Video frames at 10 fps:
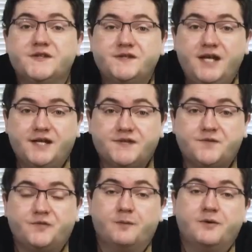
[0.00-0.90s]
States
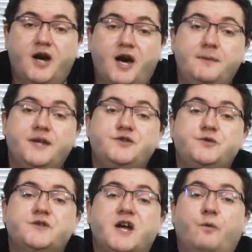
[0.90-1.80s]
from coming
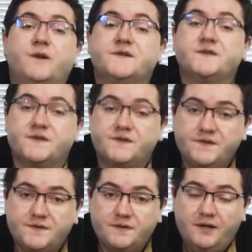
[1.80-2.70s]
to Taiwan's
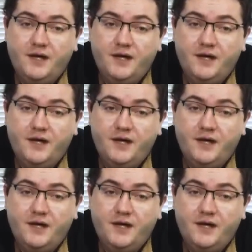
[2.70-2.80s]
assistance.